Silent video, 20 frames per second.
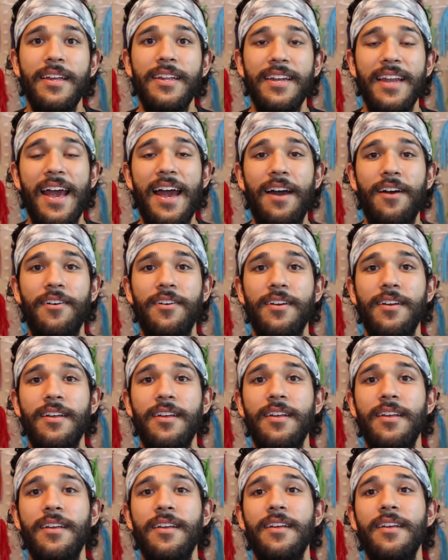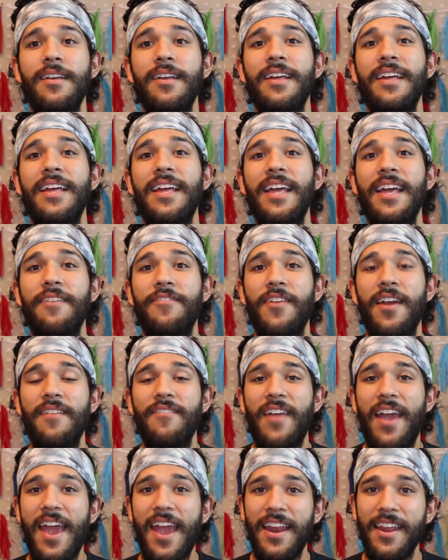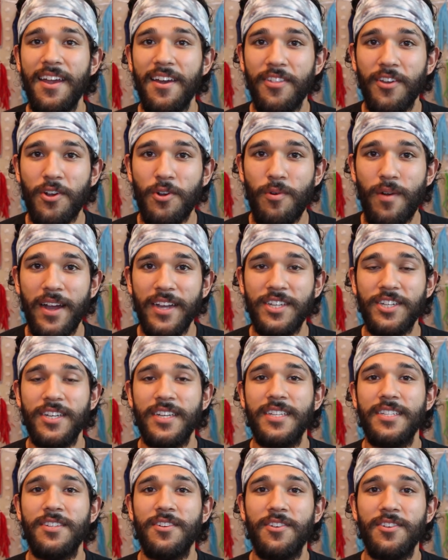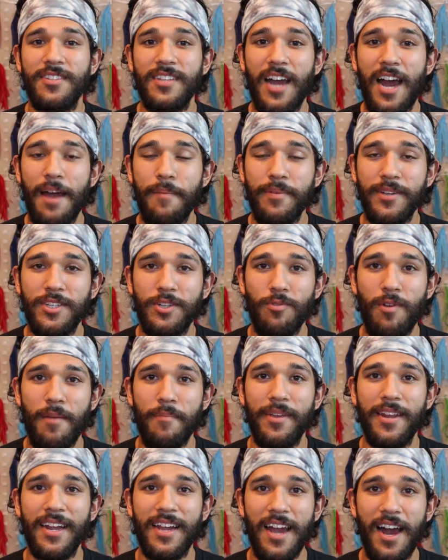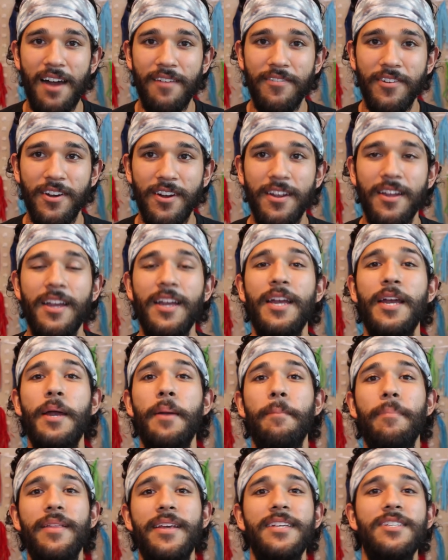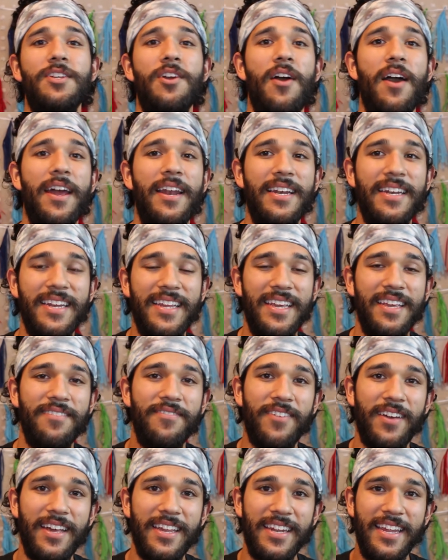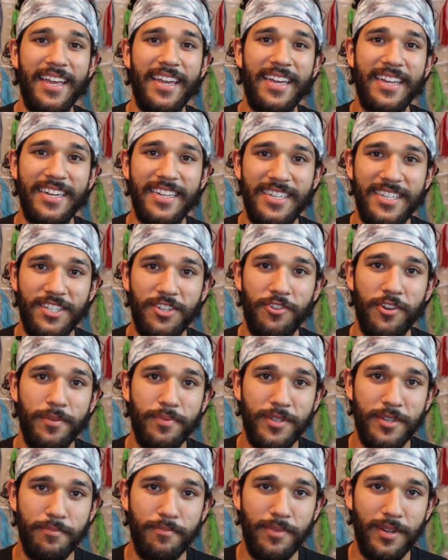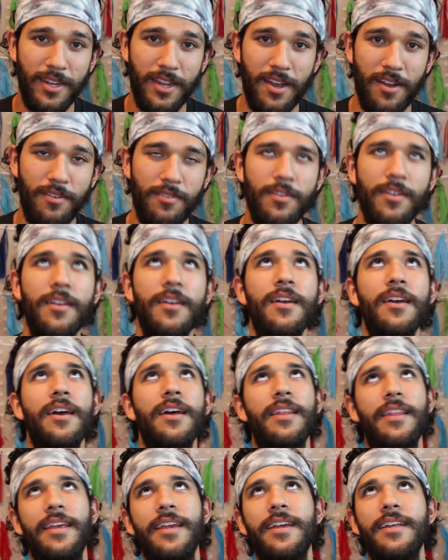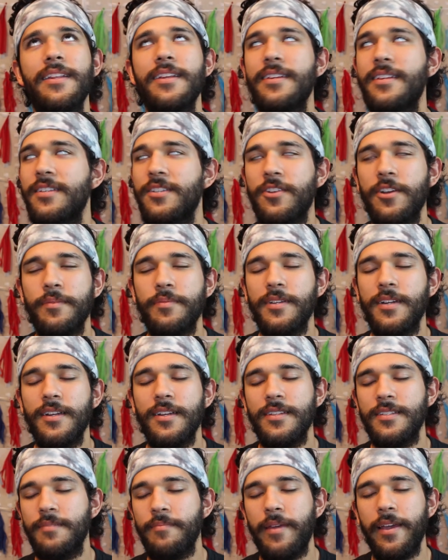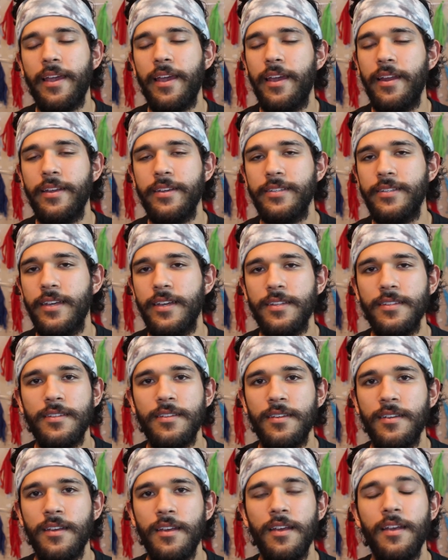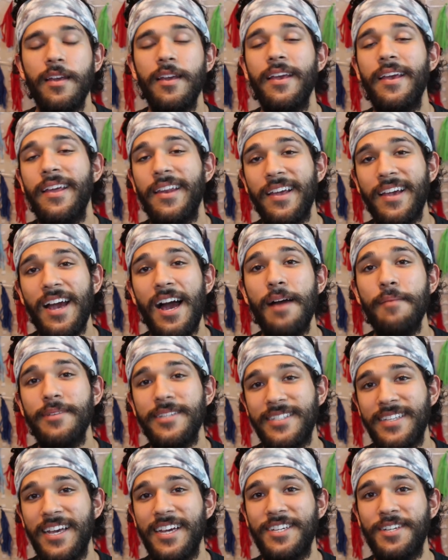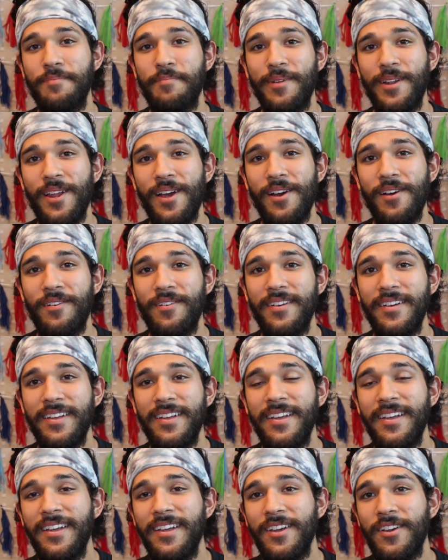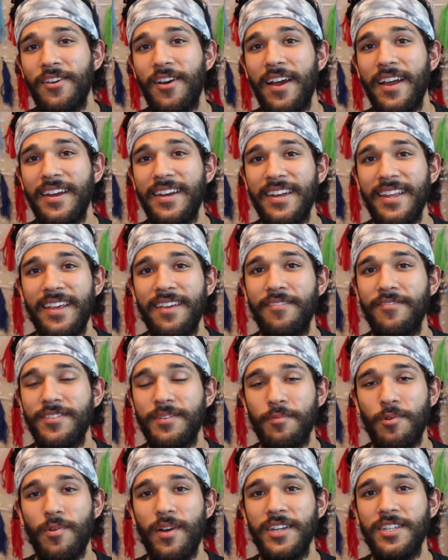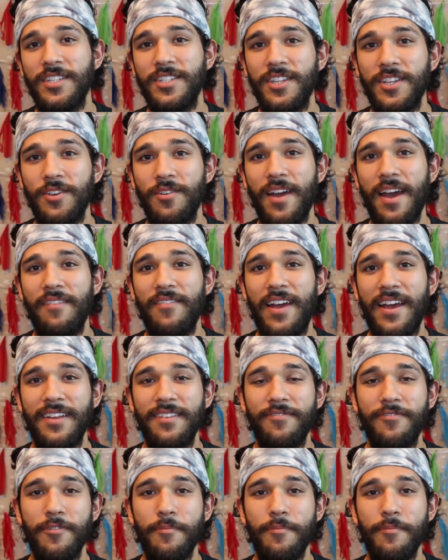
Now, if you have any other questions or topics you want me to cover, please go ahead and leave a link in the description below. A link in the description, that doesn't make any sense. In the comment section below, go ahead and leave some questions that you have